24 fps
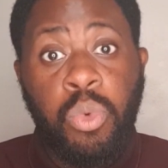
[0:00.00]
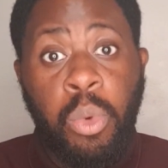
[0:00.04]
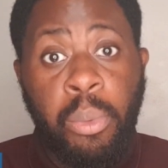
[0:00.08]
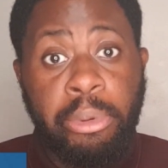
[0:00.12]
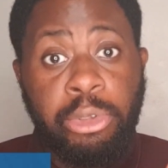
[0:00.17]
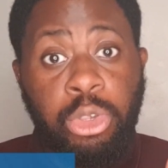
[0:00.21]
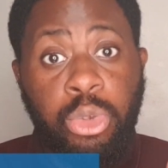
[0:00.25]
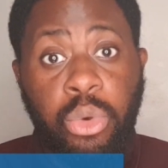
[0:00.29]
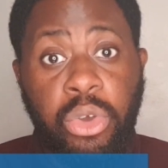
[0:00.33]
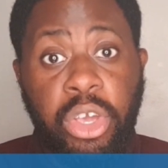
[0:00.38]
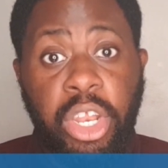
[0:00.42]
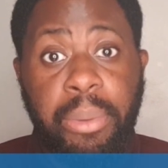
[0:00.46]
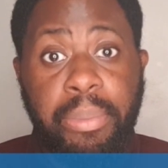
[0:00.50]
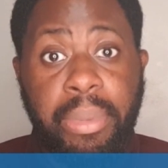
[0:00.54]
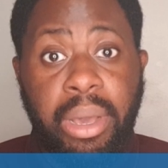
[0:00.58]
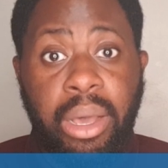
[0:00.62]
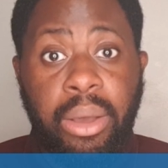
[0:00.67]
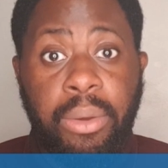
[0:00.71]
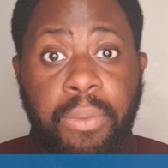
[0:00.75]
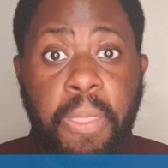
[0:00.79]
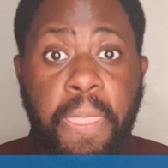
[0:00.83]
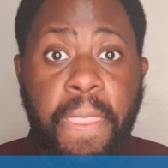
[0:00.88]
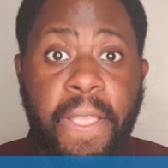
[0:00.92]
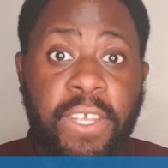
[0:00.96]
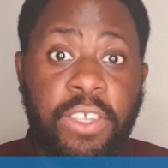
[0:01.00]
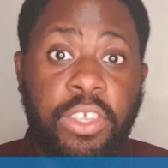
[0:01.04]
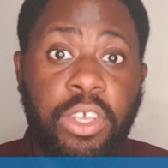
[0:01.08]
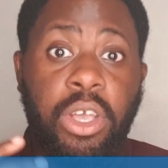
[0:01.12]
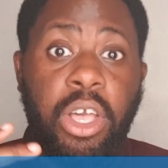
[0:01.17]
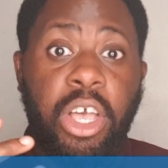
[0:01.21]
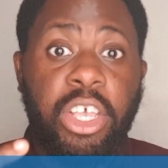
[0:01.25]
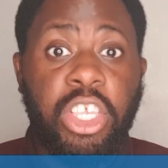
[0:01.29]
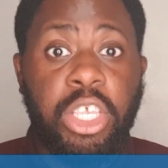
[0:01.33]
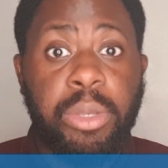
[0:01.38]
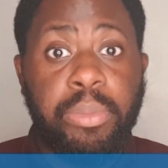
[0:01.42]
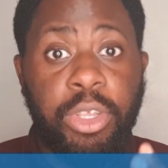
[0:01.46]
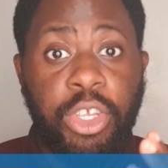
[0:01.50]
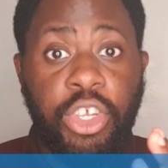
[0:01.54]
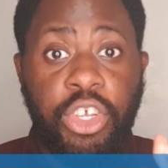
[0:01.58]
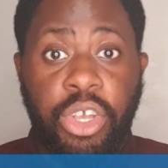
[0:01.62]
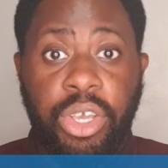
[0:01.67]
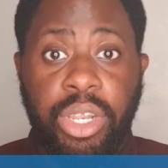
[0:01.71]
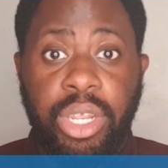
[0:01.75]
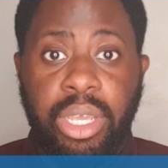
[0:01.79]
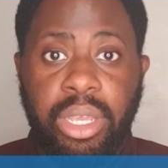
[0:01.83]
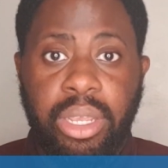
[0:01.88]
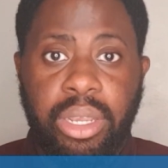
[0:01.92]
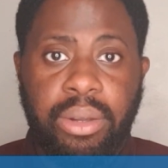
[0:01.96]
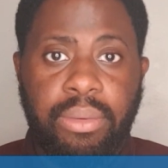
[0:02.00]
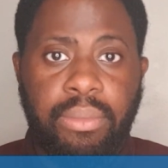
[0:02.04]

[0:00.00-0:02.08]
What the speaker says: one we're talking about is the customer journey.